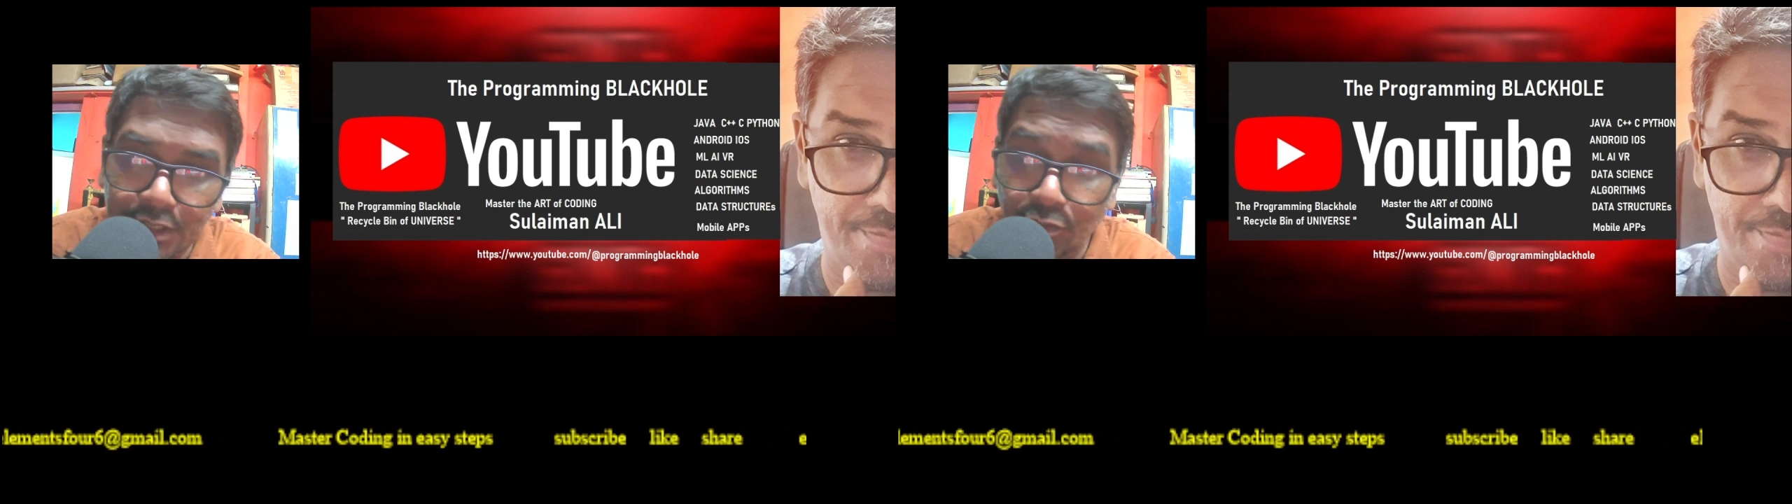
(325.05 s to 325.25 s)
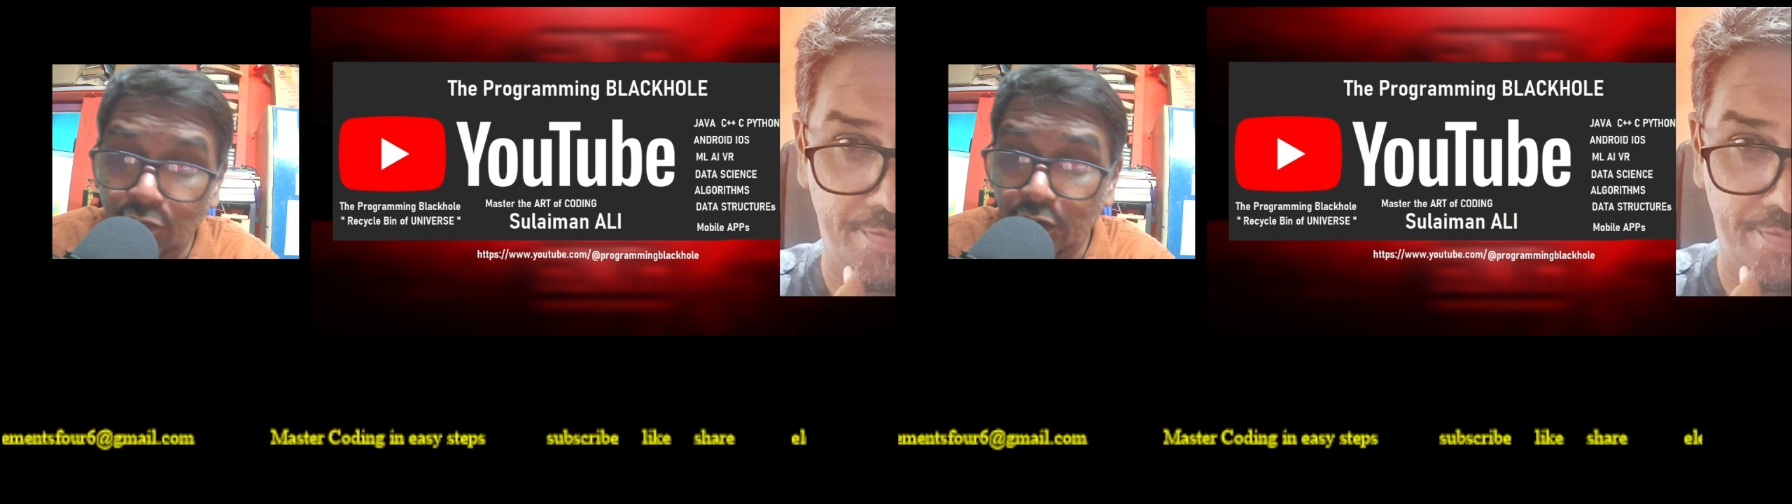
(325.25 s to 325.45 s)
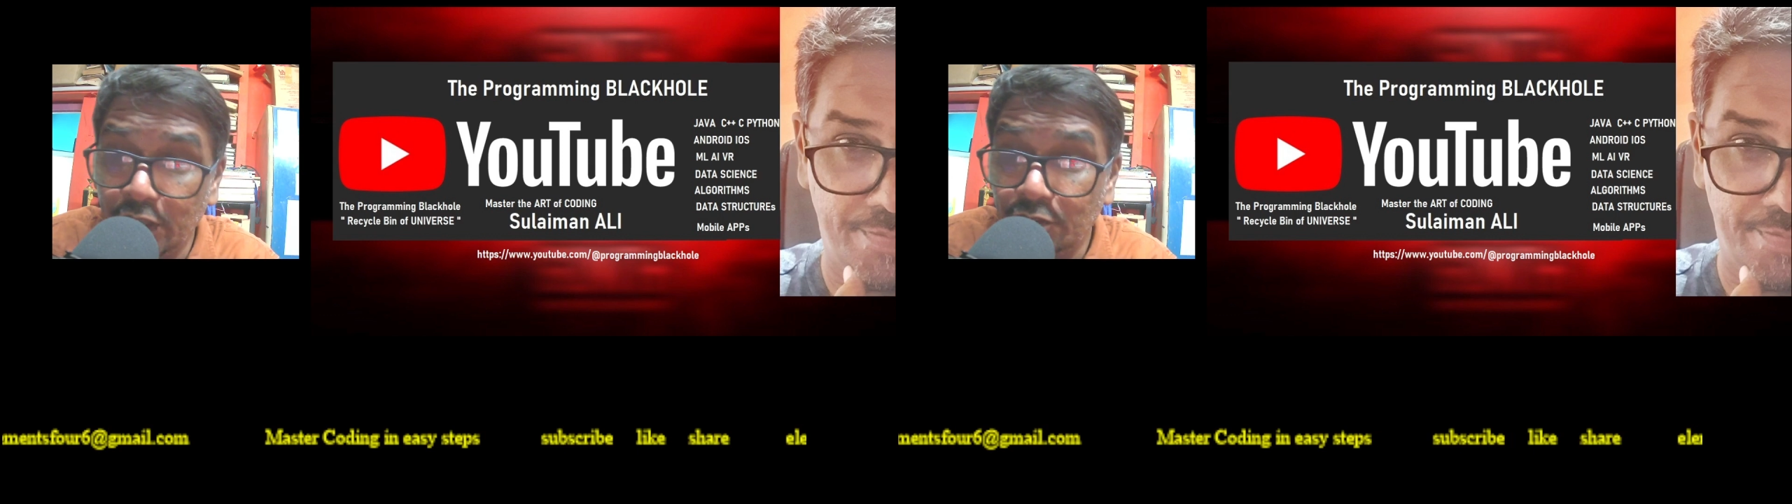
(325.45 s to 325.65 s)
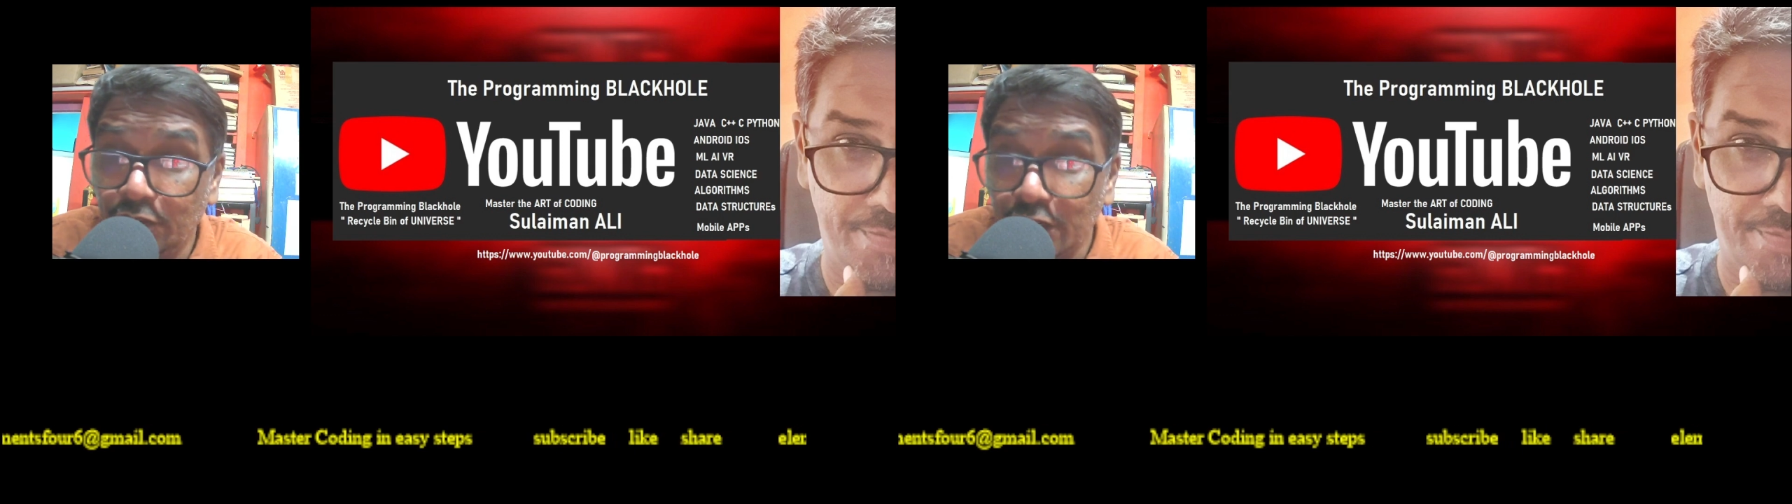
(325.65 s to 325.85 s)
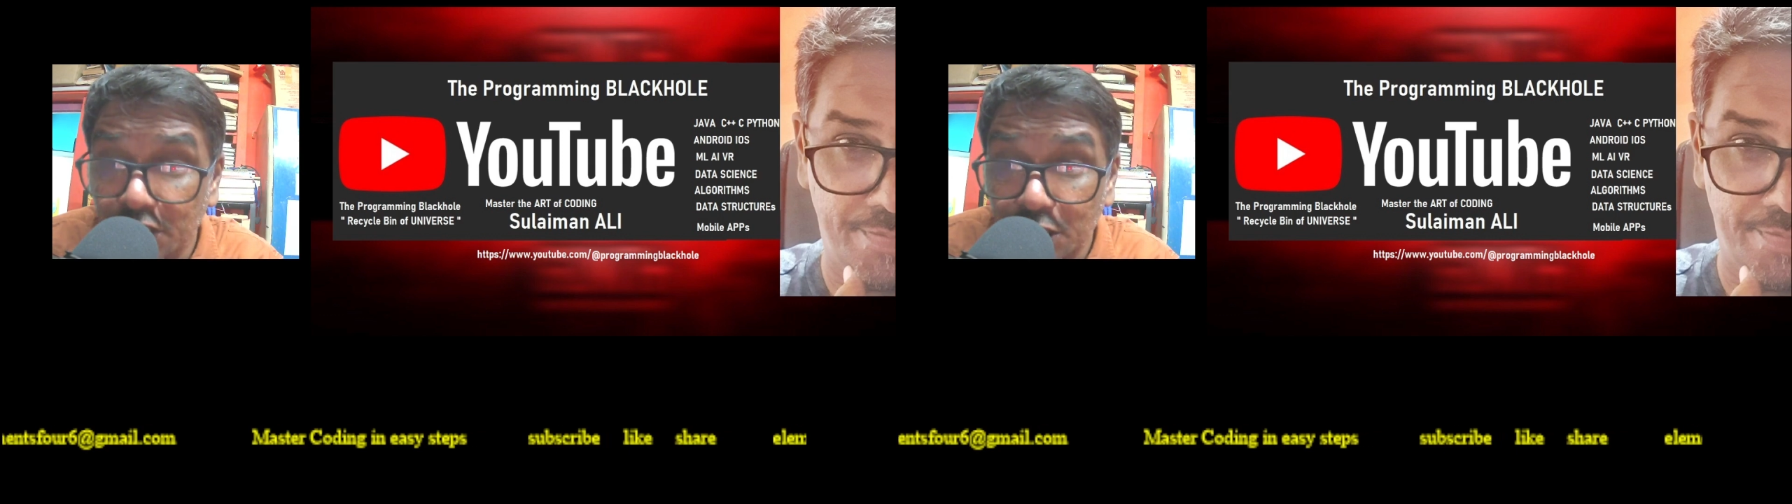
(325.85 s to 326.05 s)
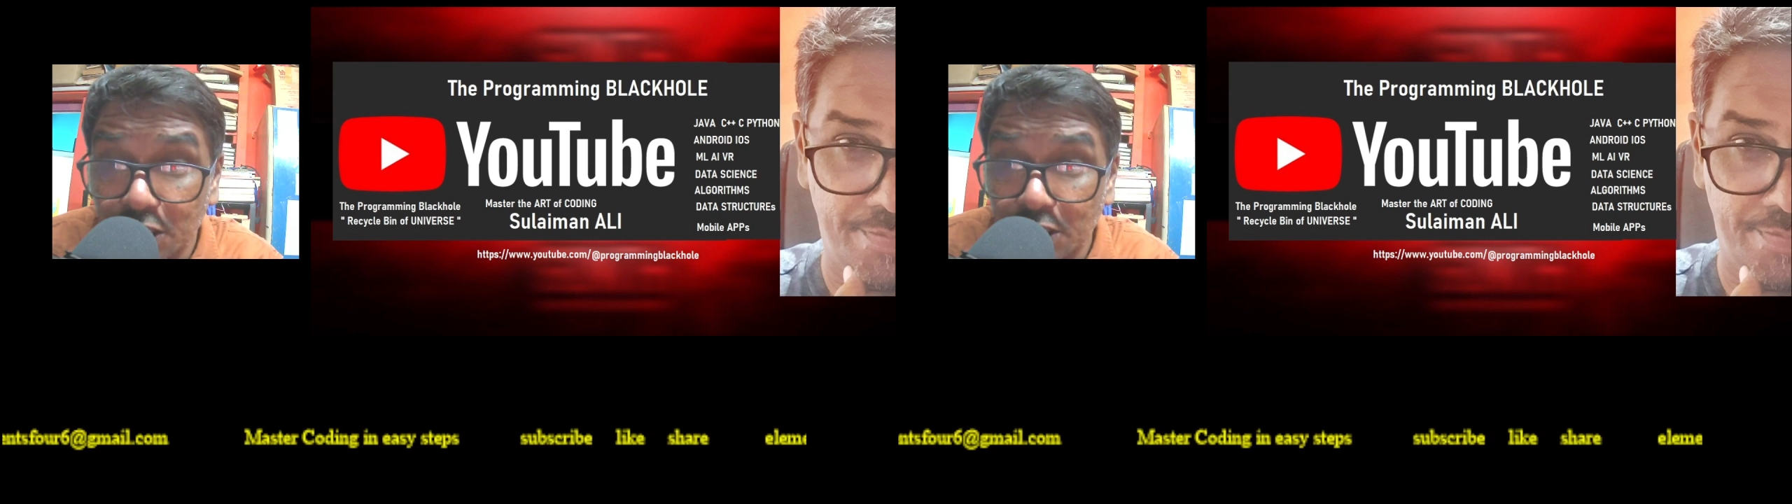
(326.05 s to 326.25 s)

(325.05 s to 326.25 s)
with which